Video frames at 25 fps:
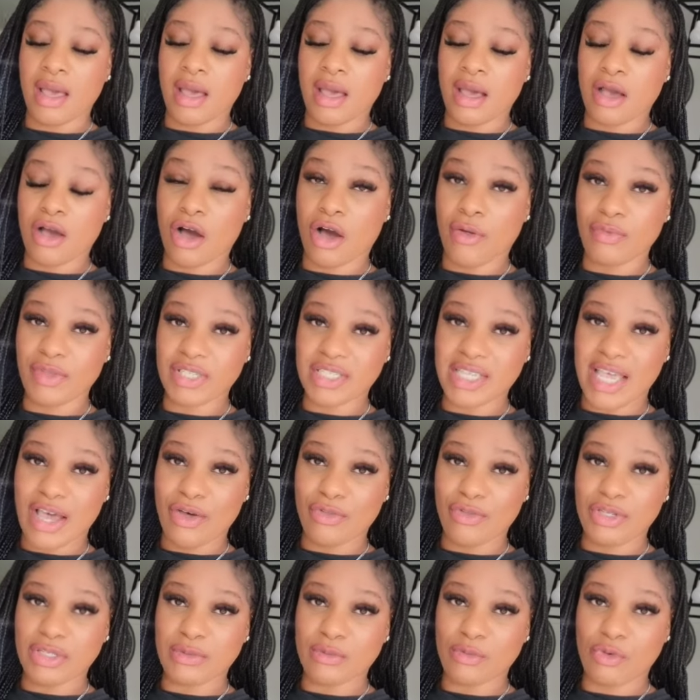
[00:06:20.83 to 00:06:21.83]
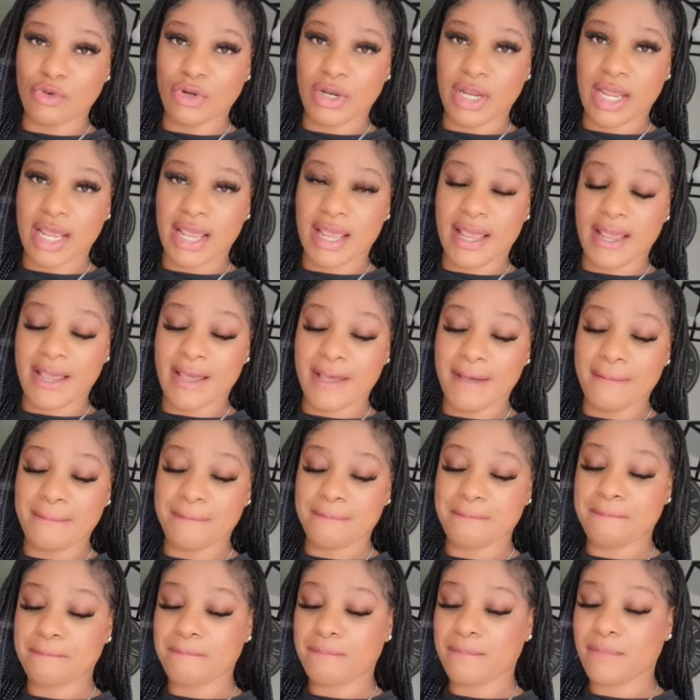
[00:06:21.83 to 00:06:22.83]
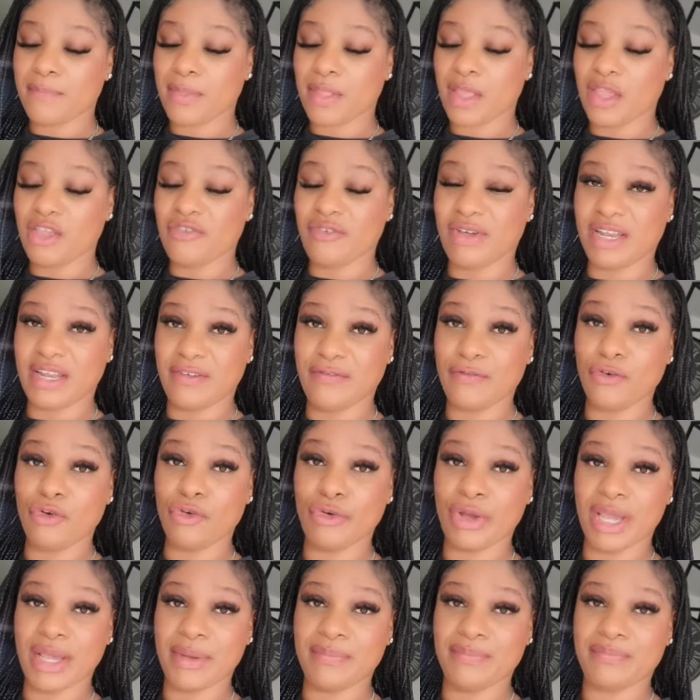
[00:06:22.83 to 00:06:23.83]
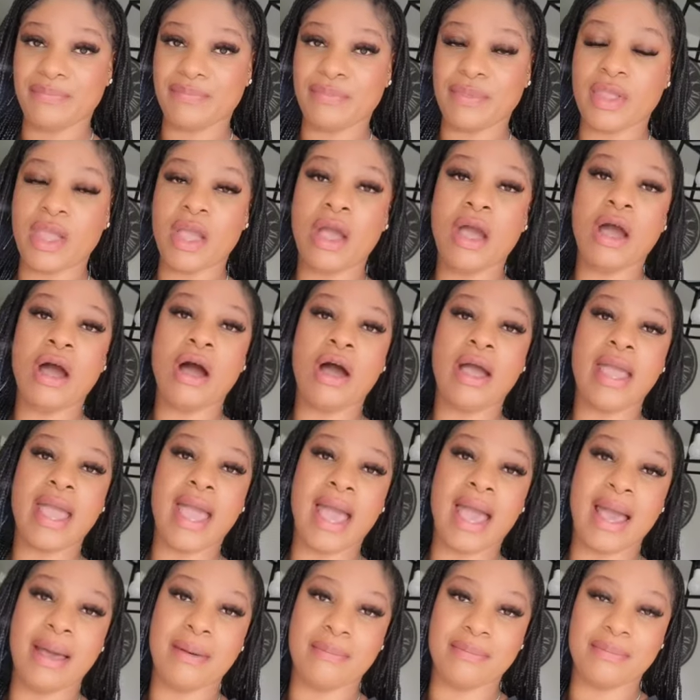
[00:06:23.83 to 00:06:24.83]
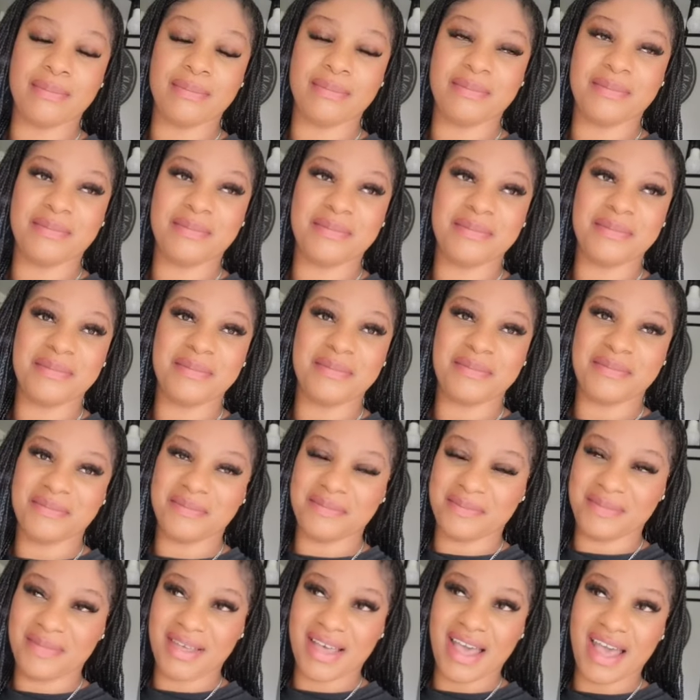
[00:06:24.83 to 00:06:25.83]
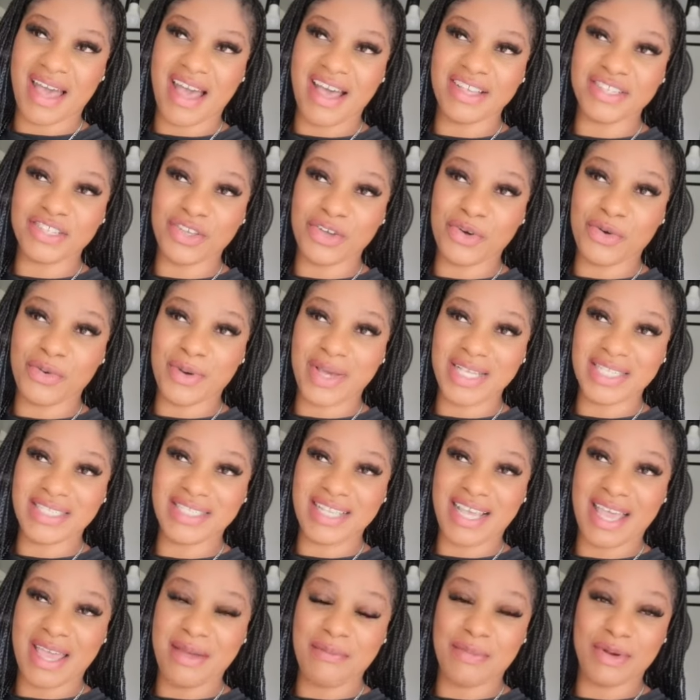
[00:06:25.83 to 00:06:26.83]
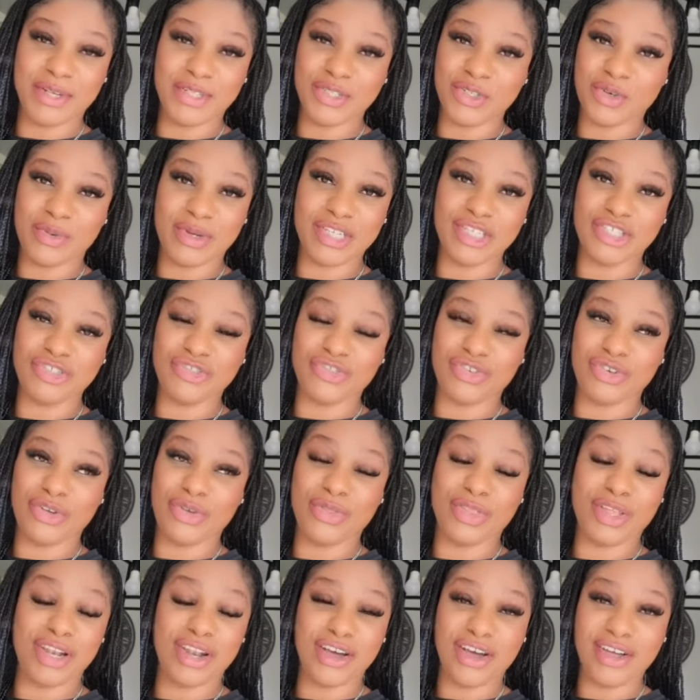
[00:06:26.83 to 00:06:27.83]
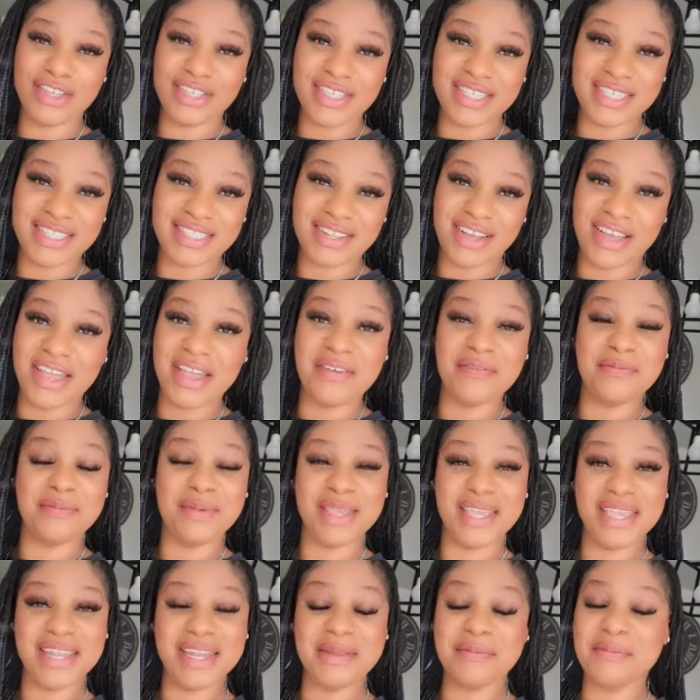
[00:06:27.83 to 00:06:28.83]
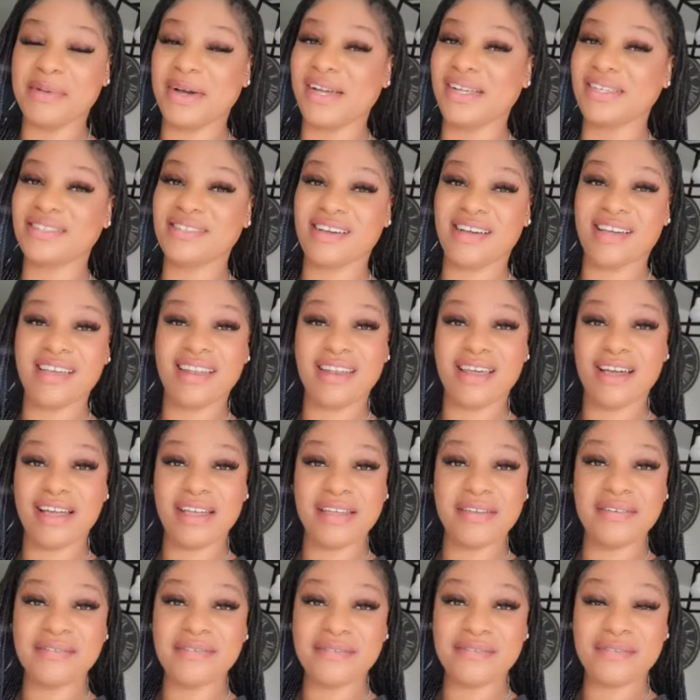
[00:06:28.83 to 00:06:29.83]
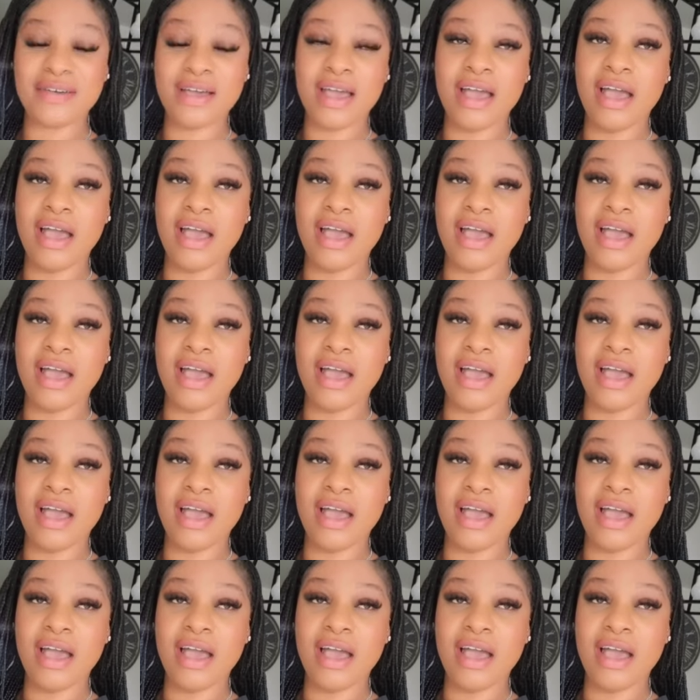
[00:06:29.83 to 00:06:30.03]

Got on the scale this morning. You ready for it? I am. As I always say, but it's always true, the largest I have been in my entire life.